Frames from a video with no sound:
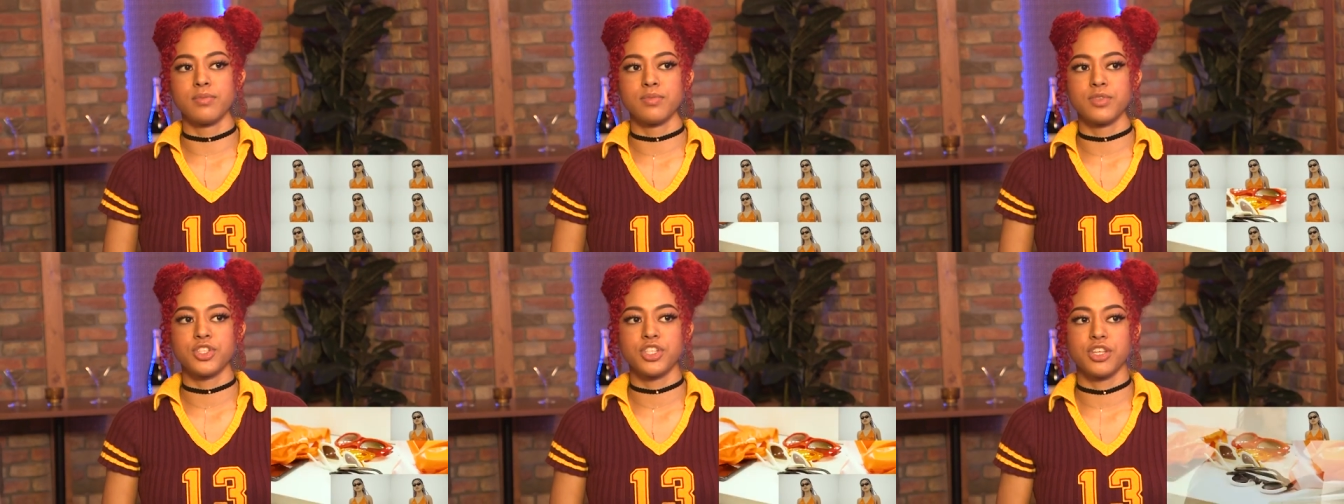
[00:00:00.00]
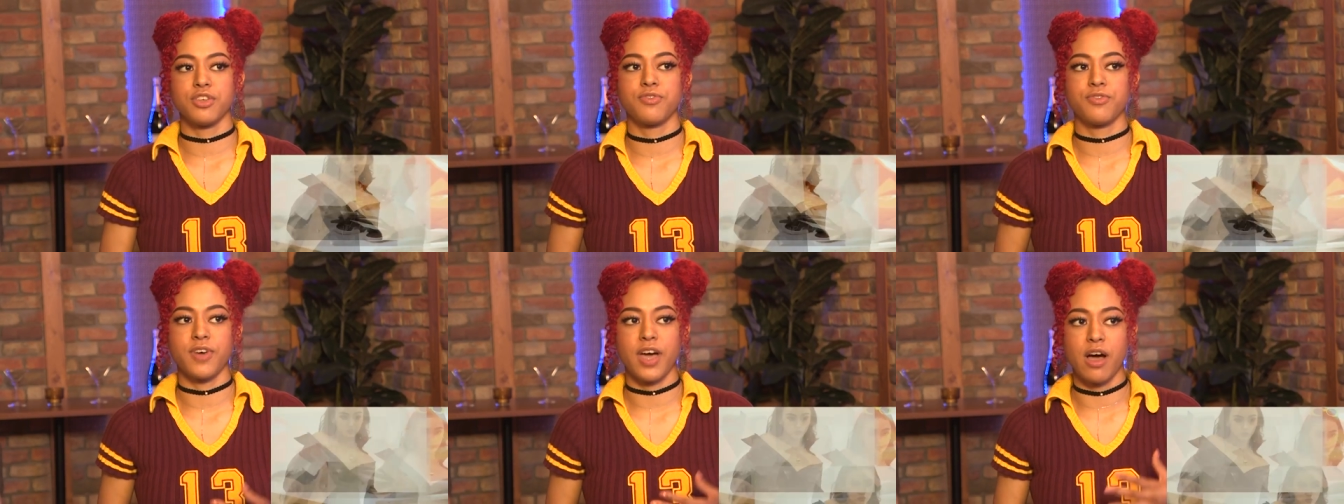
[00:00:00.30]

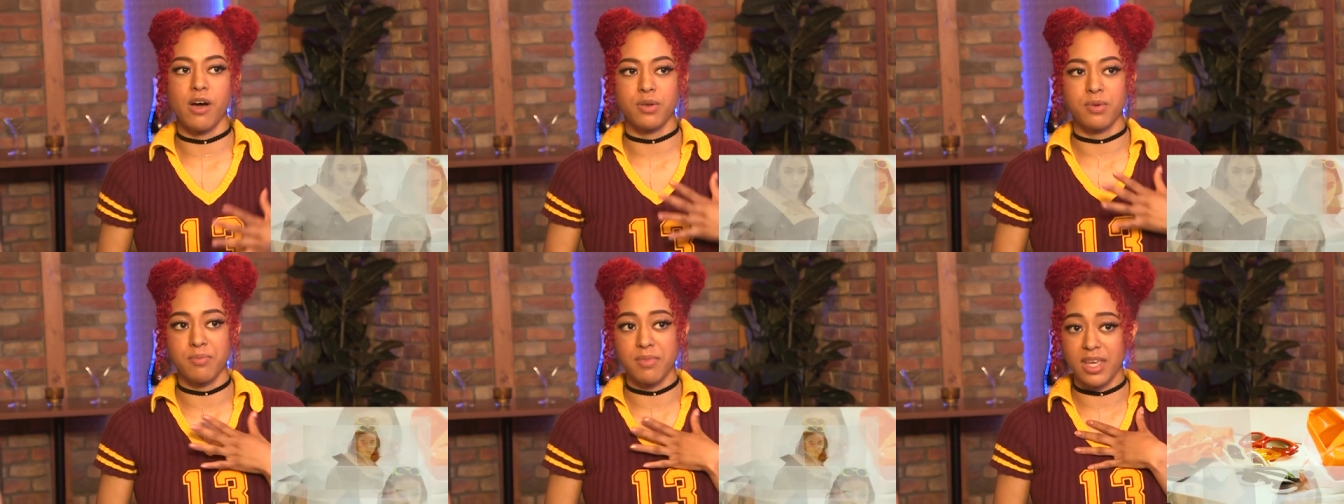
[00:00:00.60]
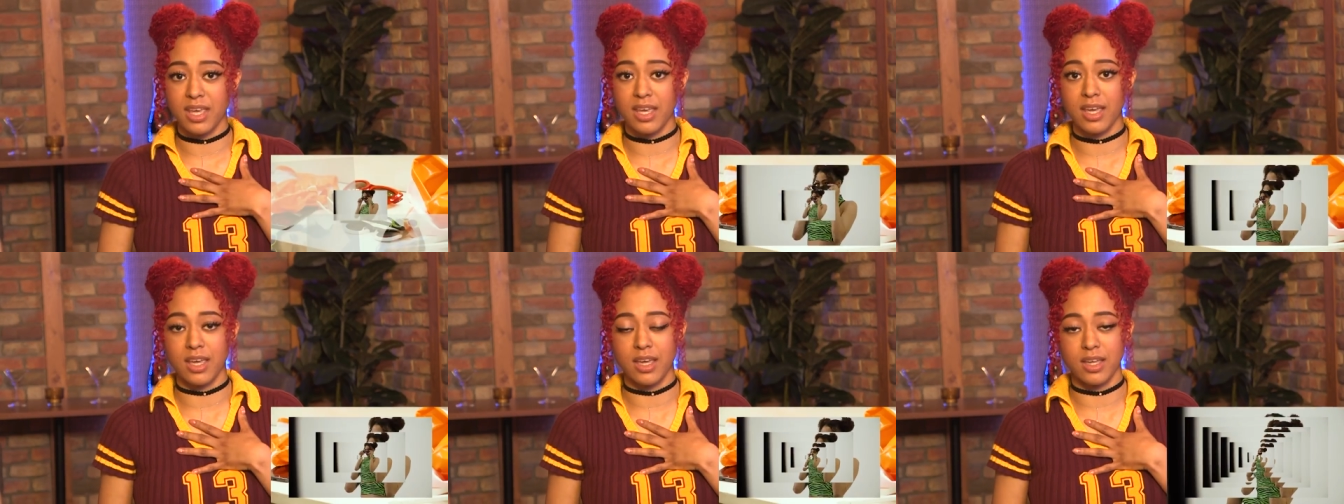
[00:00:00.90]
She found
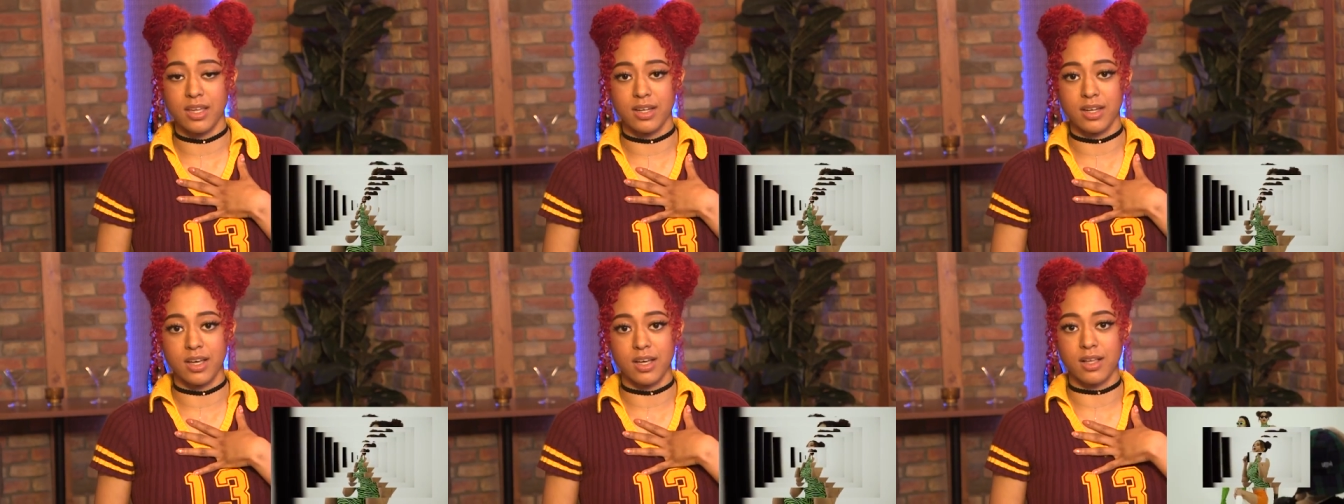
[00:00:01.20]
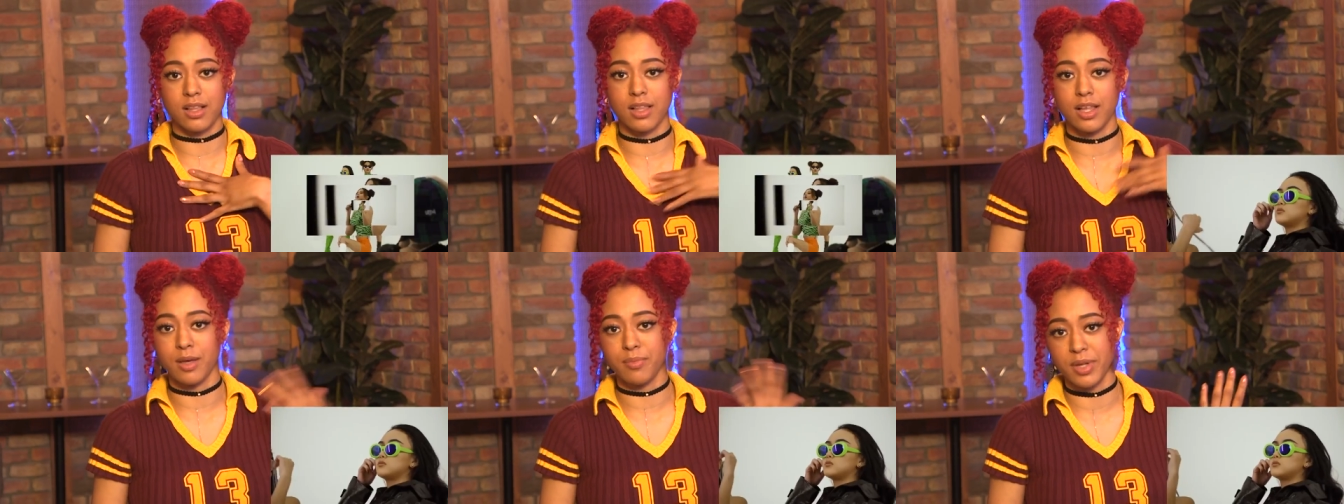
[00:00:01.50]
me in
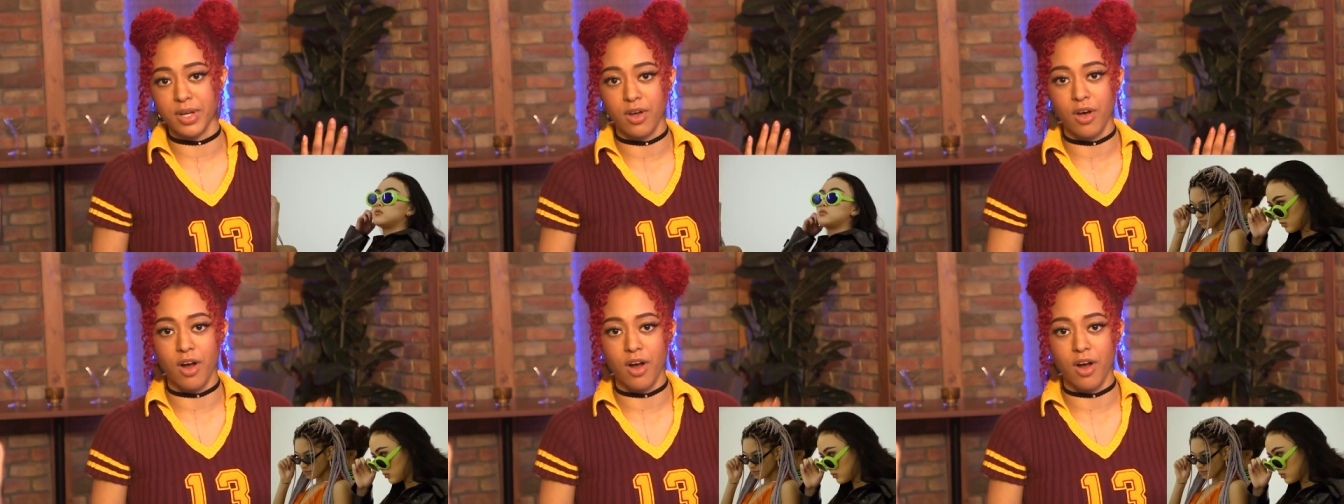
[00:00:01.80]
a club in